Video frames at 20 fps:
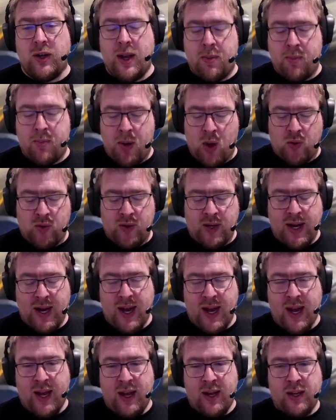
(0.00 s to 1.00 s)
imposing
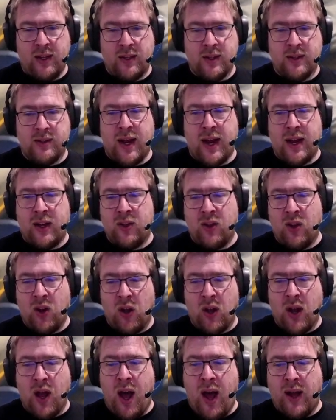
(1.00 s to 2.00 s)
a nice little
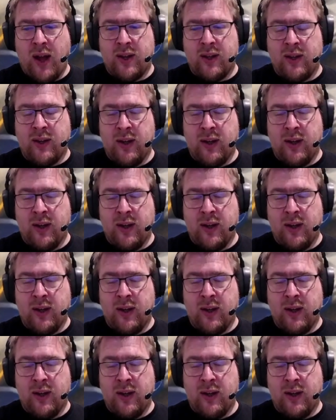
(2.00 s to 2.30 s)
cost.